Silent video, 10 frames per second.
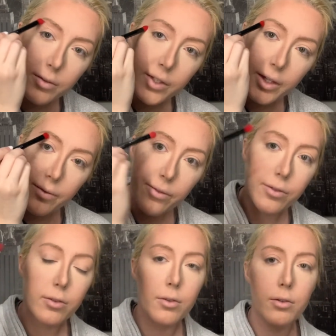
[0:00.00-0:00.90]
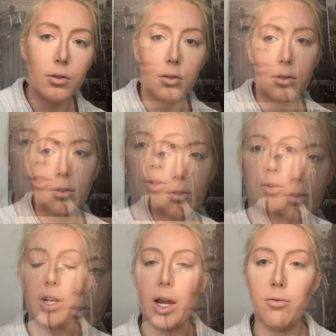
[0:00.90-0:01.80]
See? So
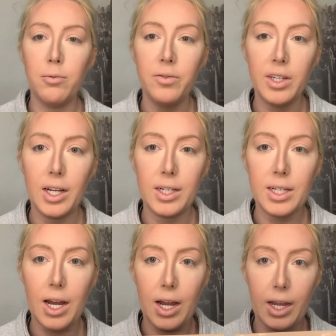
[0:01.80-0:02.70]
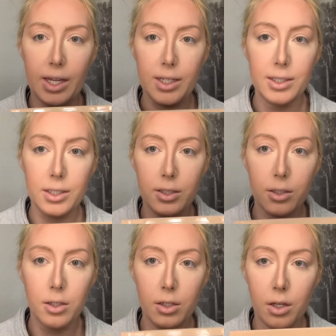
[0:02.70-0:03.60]
now we're moving on to eyes.
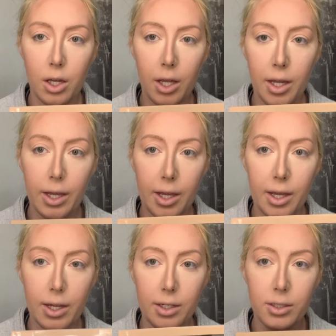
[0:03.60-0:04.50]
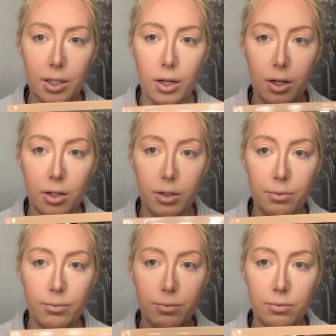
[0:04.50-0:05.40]

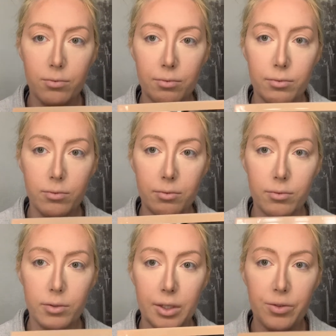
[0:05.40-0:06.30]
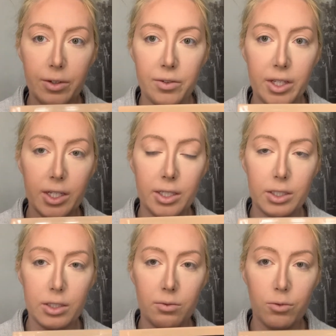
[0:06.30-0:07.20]
And if you have a
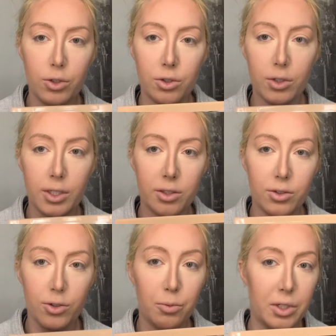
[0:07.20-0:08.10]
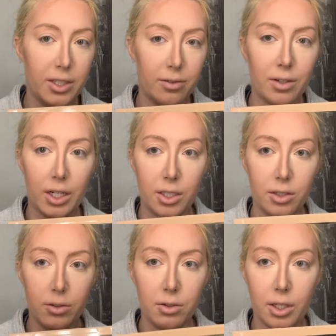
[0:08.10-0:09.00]
condition where like strobe lights affect
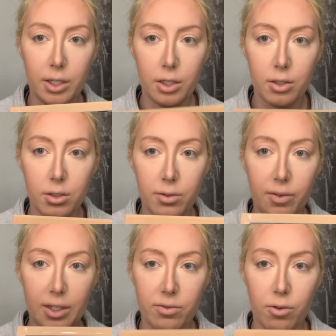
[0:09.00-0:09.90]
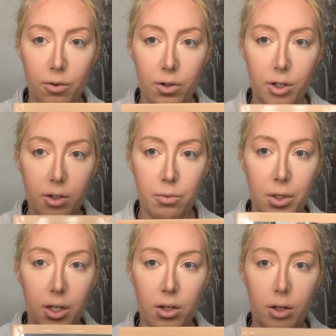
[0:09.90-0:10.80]
you, like fast forward,
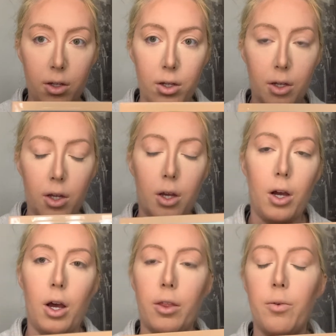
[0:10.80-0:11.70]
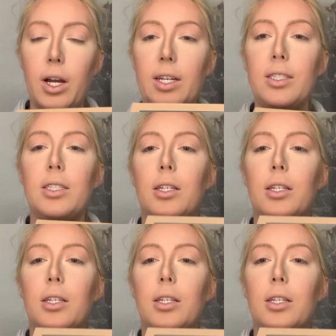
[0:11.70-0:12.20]
but otherwise,